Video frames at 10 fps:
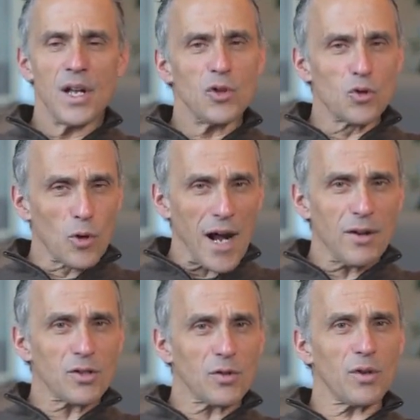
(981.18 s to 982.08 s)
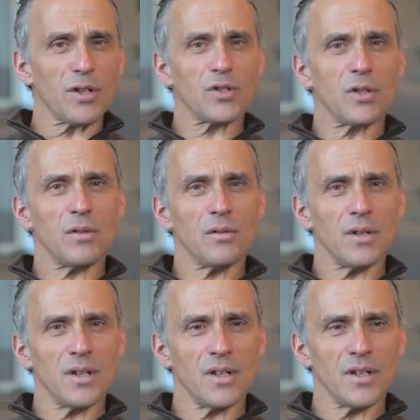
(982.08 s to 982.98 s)
Droughts are also
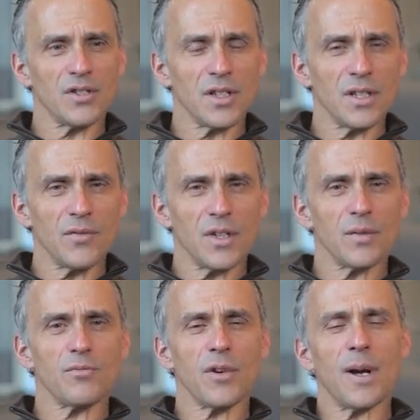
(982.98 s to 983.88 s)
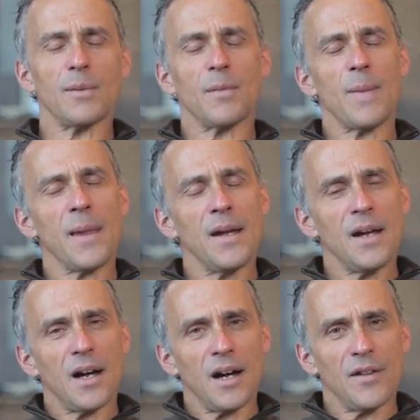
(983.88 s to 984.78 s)
a significant problem
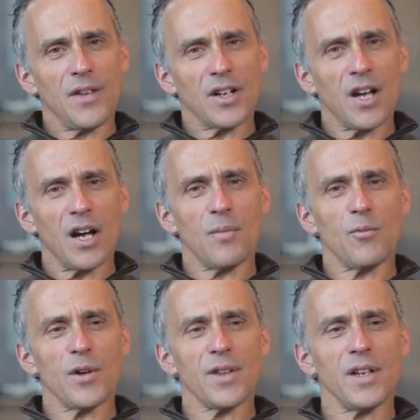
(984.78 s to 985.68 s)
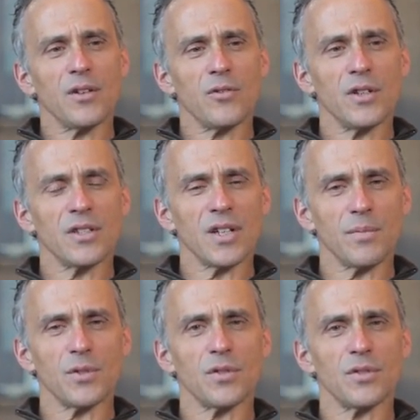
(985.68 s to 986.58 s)
that come with increased
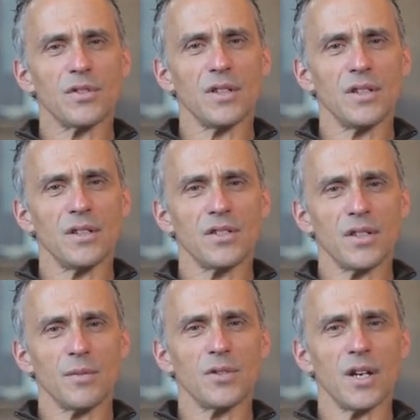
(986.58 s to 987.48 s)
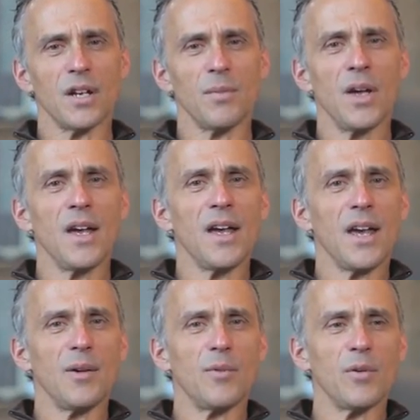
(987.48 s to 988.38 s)
temperatures in the summertime.
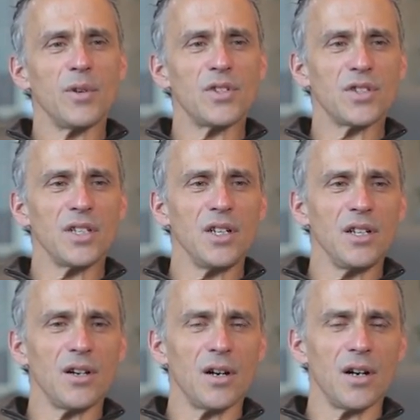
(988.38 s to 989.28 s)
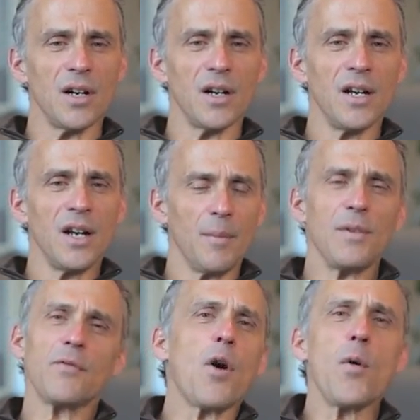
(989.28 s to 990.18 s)
And what we see are, I
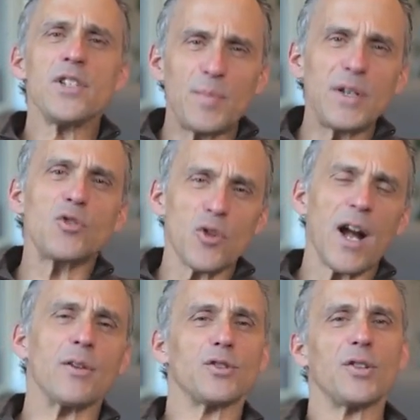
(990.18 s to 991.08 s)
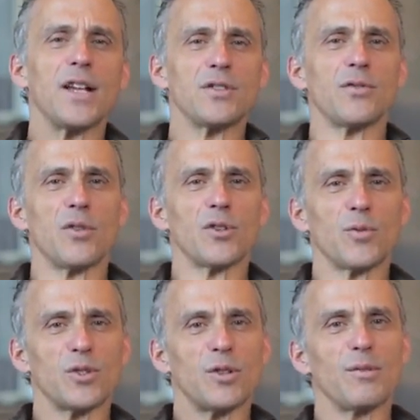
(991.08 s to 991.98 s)
mean, there have always been droughts, and that's, of course,
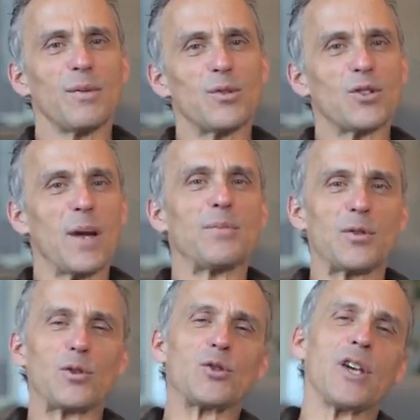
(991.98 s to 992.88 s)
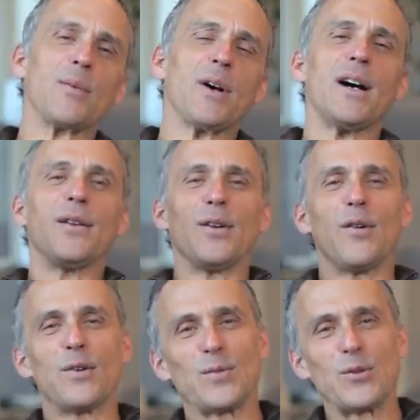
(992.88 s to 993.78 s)
what sometimes the skeptics will say, well, there have
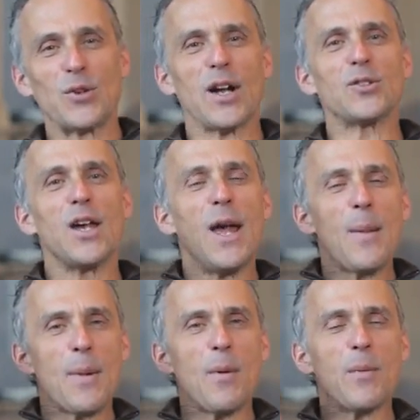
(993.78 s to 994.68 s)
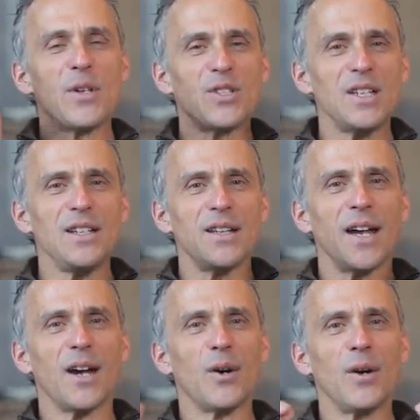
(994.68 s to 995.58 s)
always been droughts. But what we see
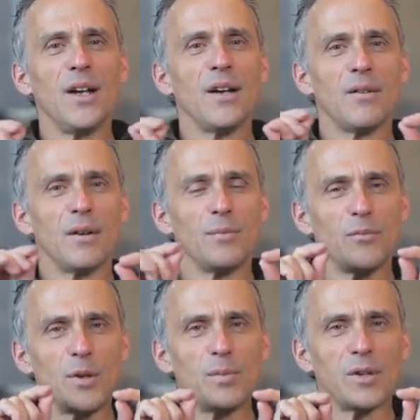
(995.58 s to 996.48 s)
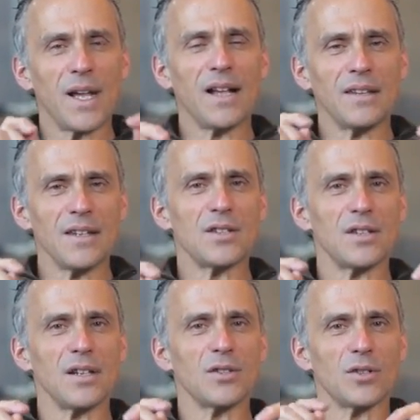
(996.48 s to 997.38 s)
now, when we plot these
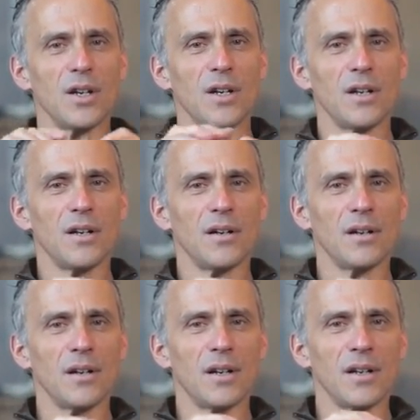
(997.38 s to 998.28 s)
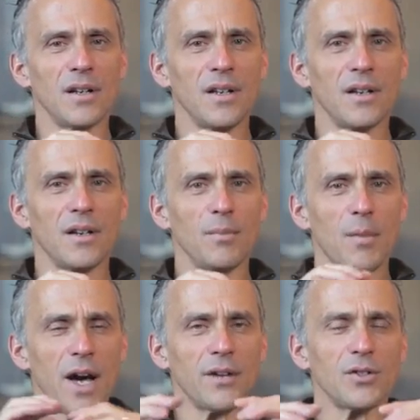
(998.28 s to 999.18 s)
things in
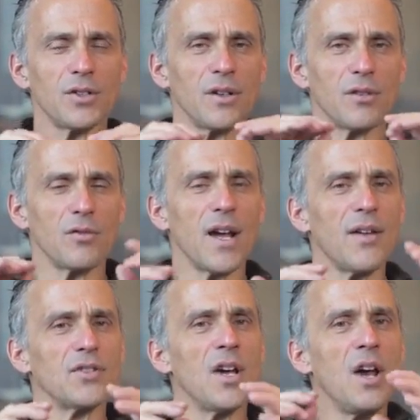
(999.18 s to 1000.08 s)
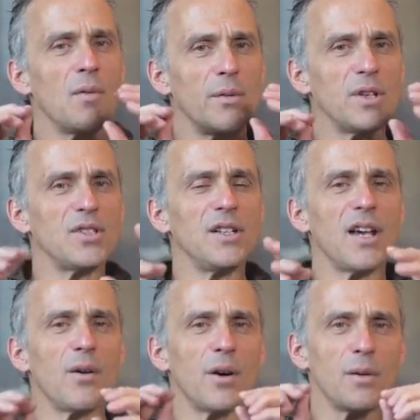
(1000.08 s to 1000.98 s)
models and on graphs, what we see
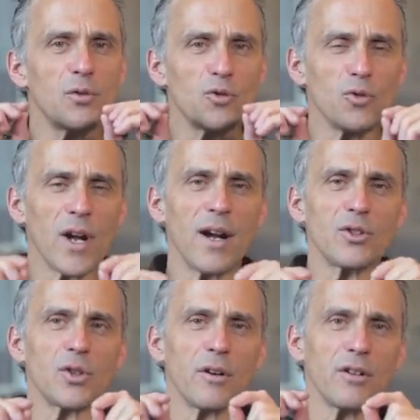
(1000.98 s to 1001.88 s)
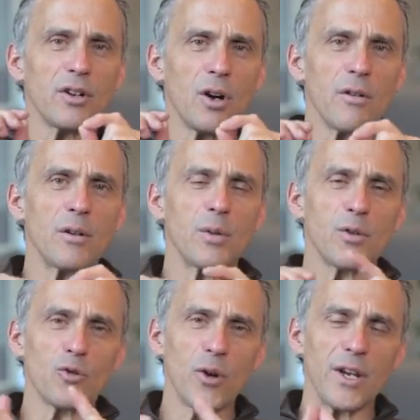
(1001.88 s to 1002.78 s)
now are droughts are occurring
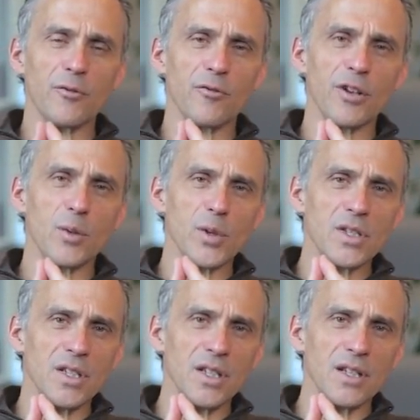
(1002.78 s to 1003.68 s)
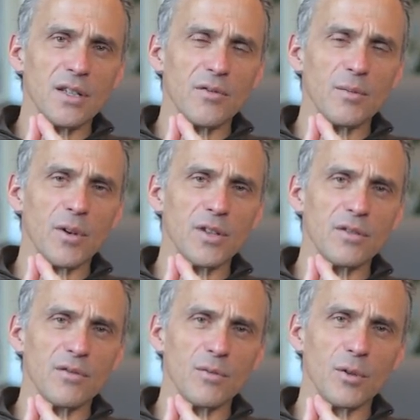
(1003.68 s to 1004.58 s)
with greater frequency in different
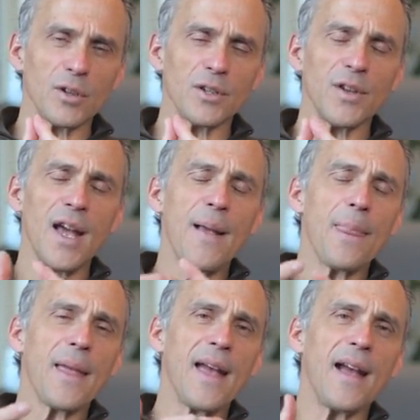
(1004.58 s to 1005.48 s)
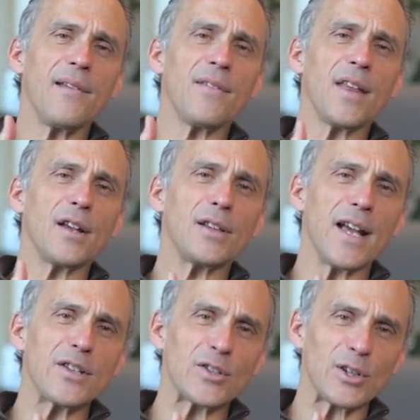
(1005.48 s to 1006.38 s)
parts of the world, and they're
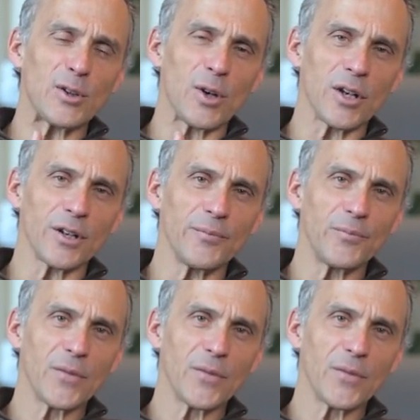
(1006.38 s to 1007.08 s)
lasting longer.